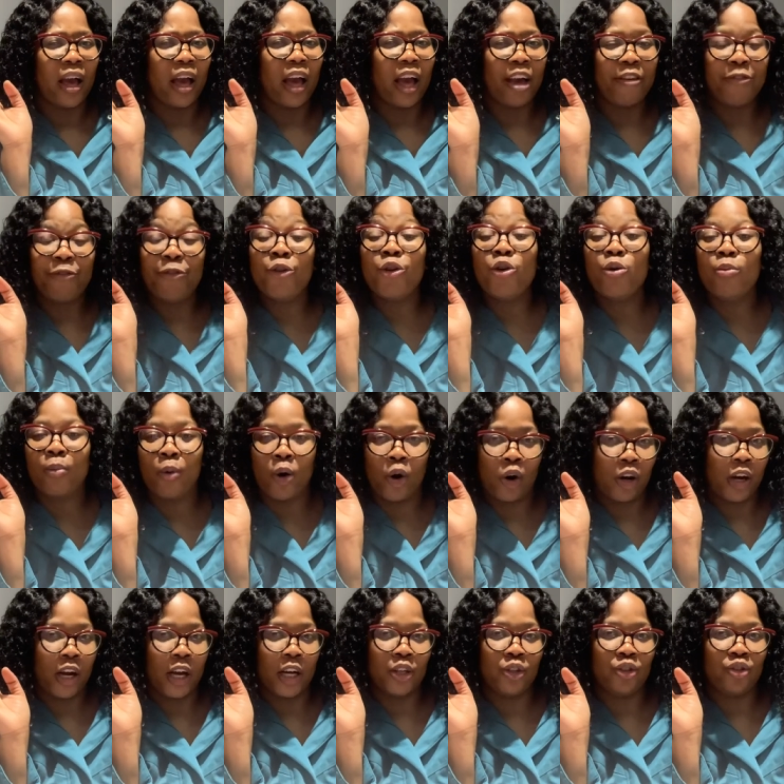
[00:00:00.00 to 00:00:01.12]
a few more
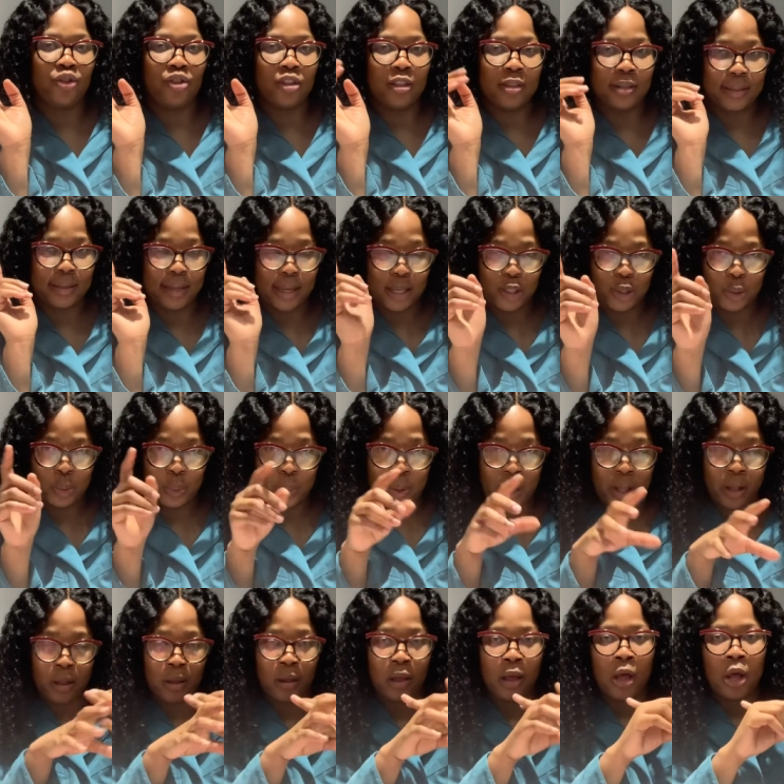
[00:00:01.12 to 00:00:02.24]
countries as
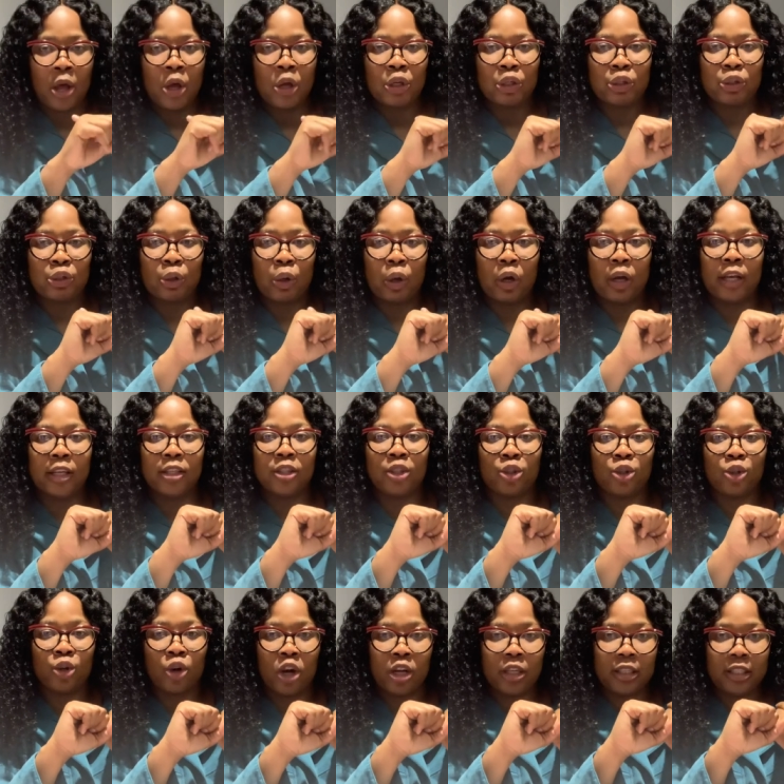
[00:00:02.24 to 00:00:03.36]
well. So it's
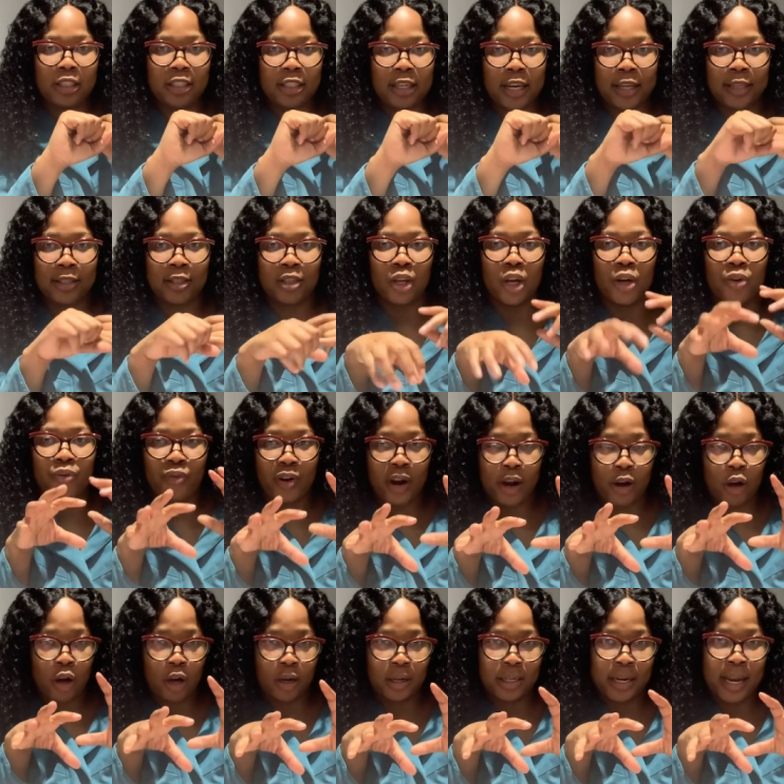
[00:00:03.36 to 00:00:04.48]
not just
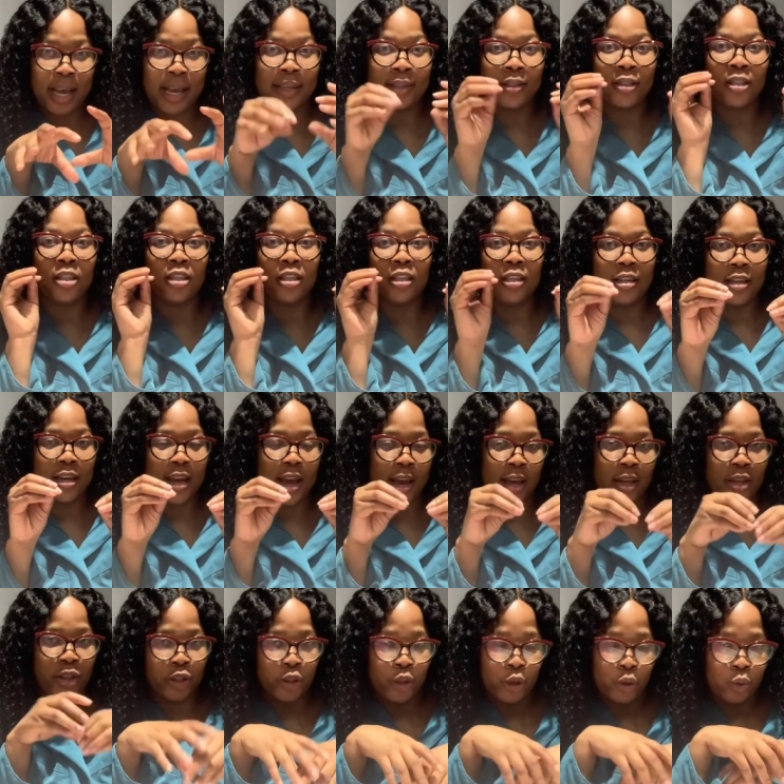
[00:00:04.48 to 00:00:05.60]
recognized here
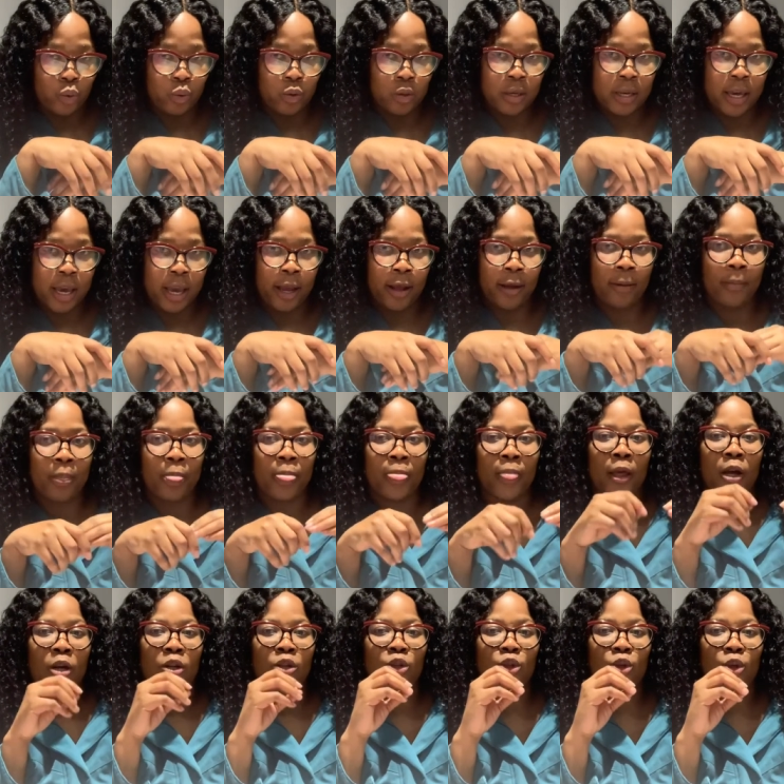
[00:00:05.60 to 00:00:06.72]
in the UK.
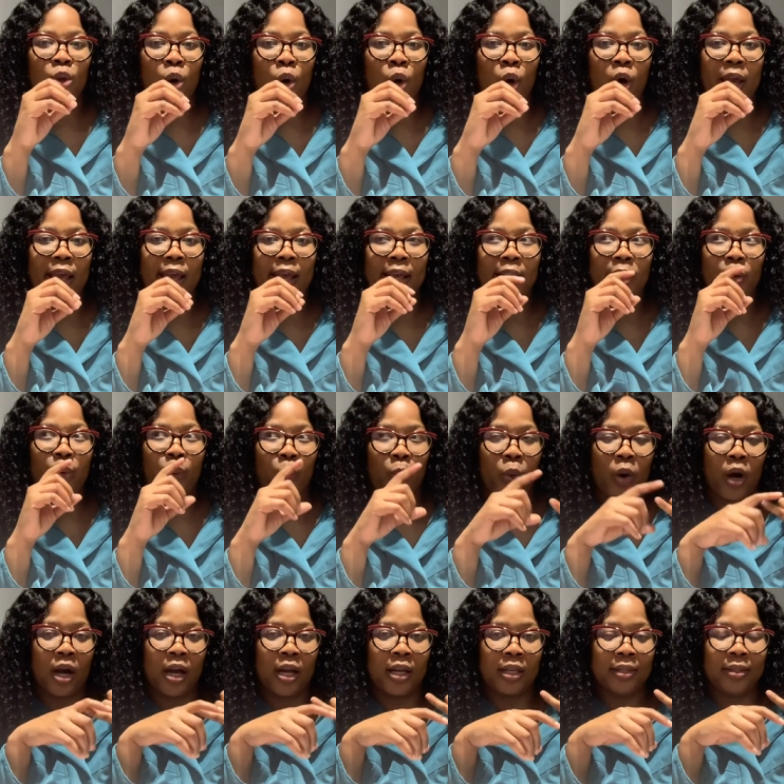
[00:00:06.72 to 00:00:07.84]
So it
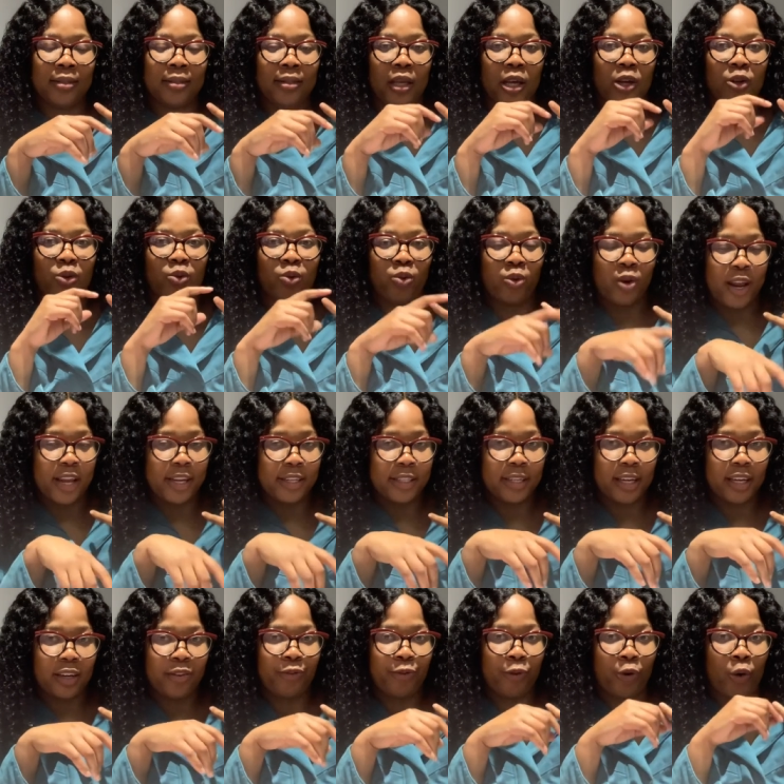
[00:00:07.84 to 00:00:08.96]
was
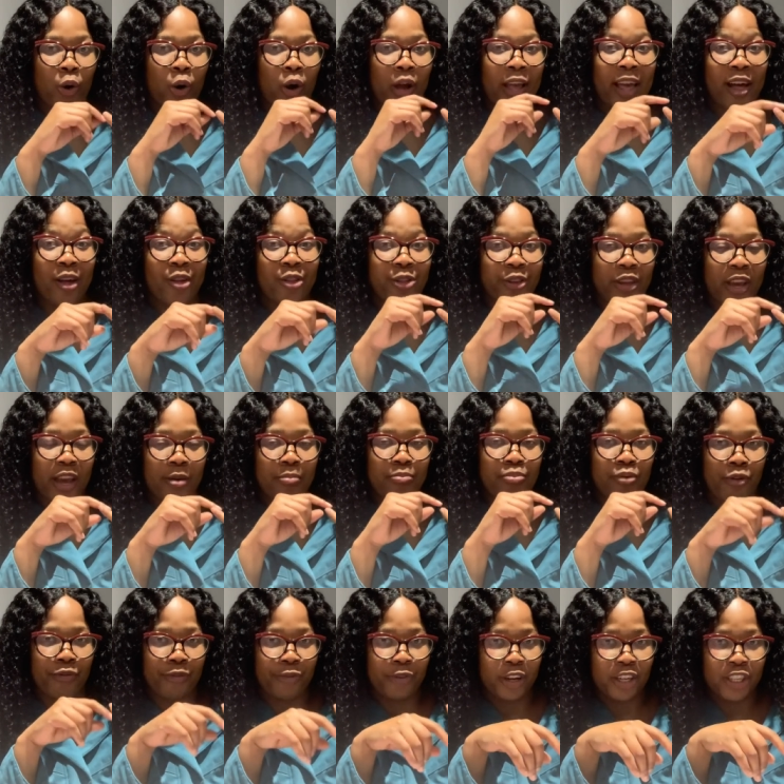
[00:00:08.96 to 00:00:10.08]
created for healthcare
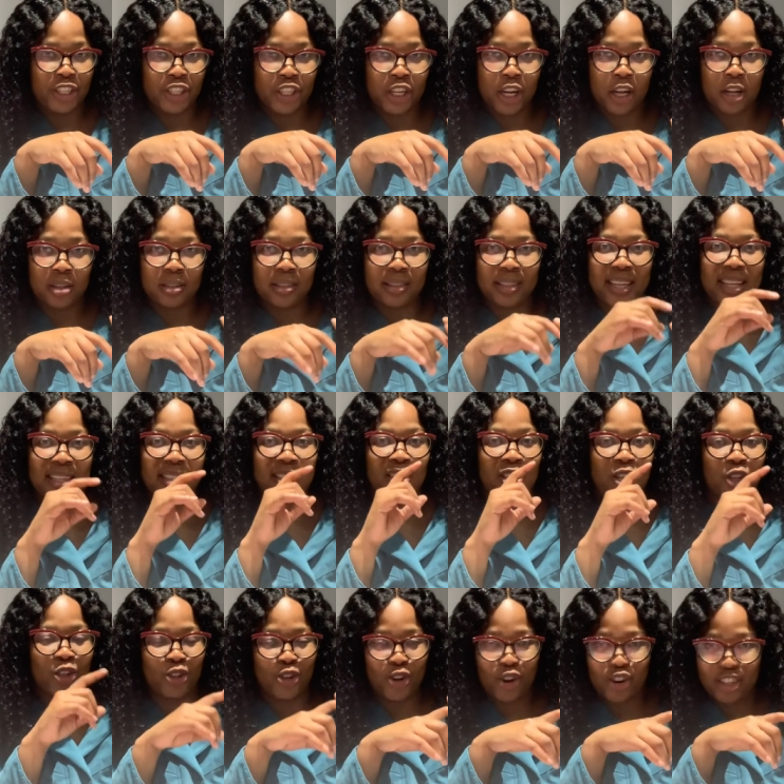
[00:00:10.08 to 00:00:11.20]
professionals, that's the
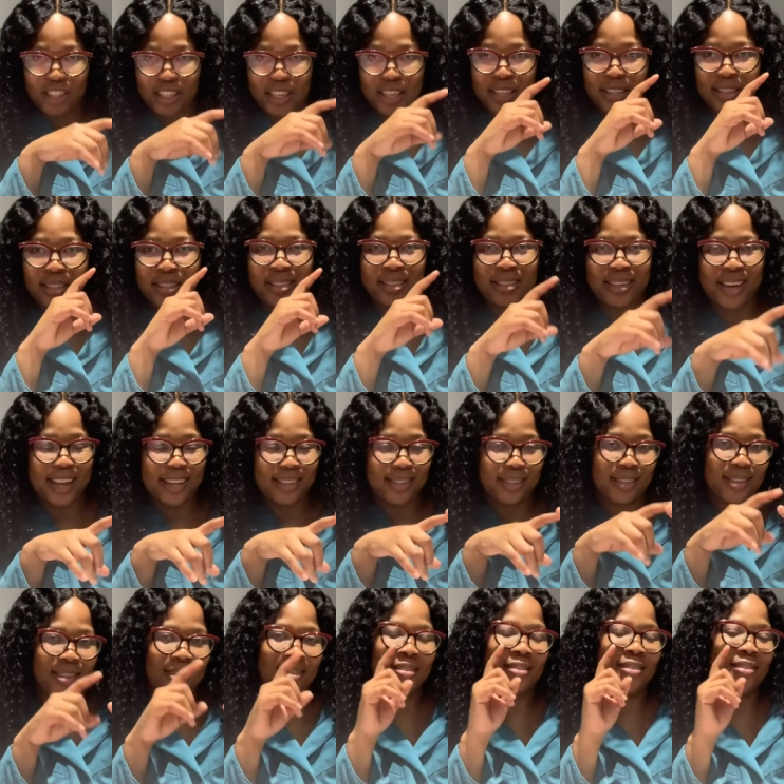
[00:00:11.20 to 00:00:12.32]
doctors,
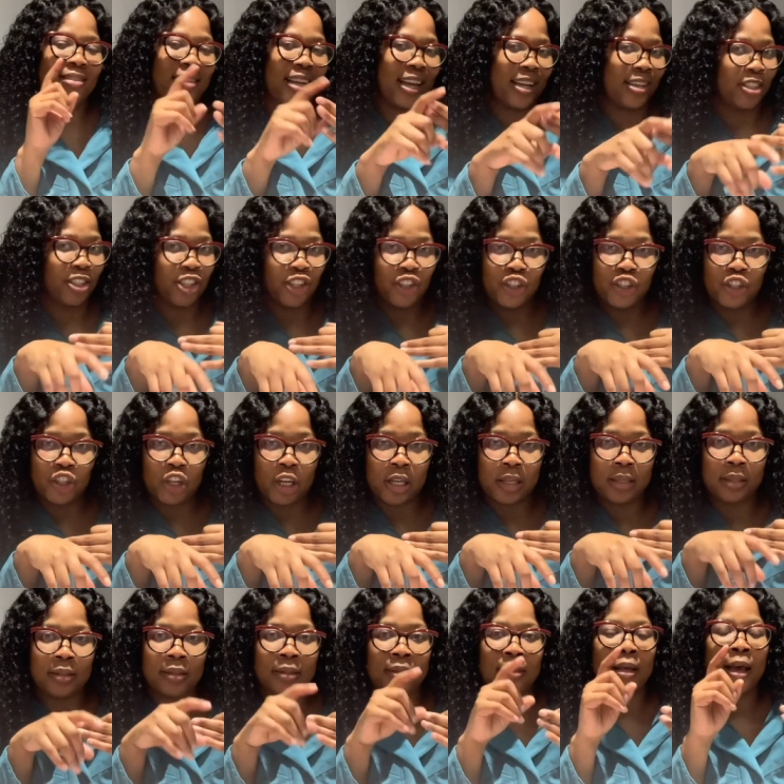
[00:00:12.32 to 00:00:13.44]
nurses,
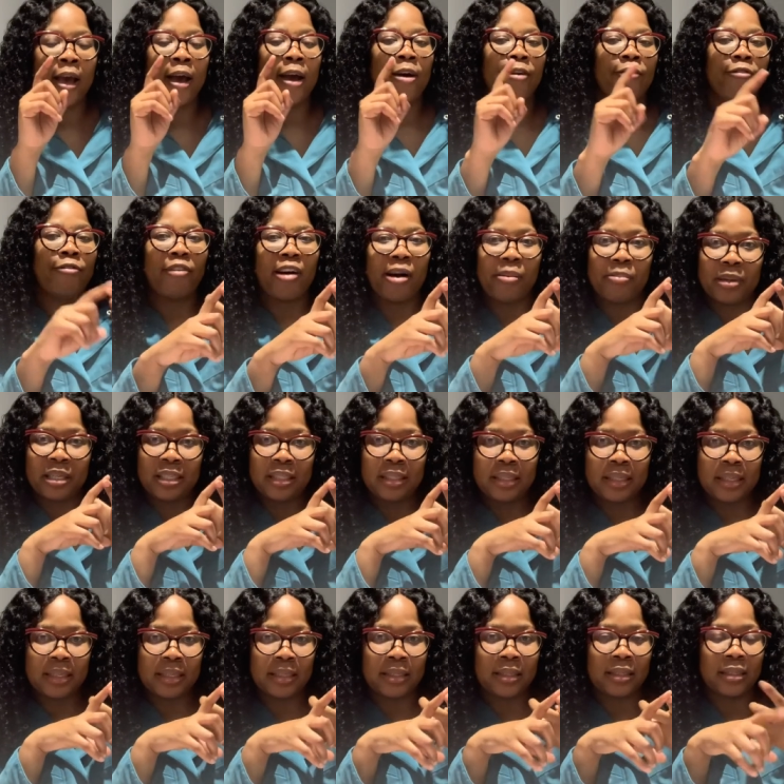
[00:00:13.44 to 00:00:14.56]
dietitians,
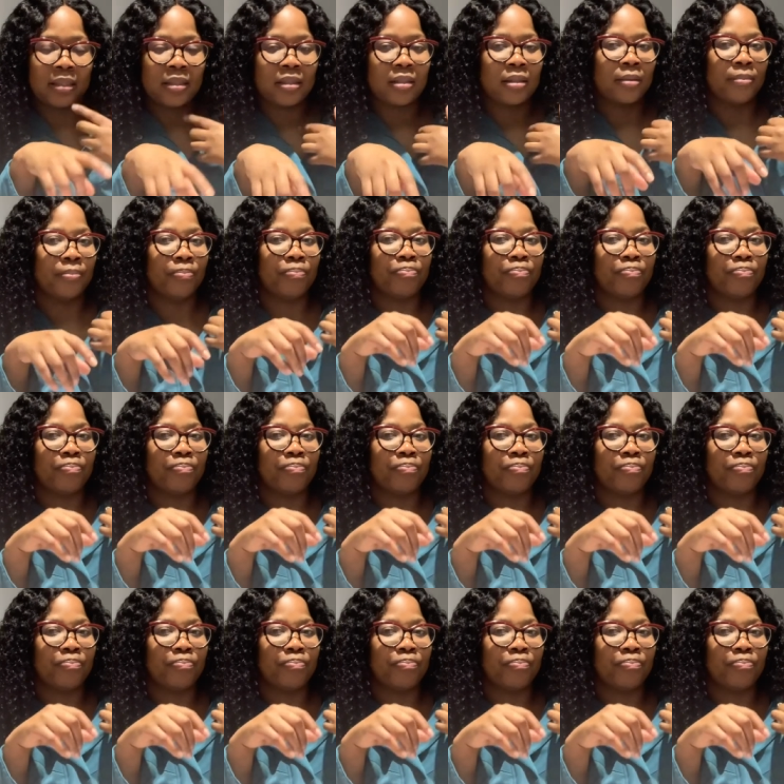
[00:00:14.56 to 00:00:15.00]
pharmacists.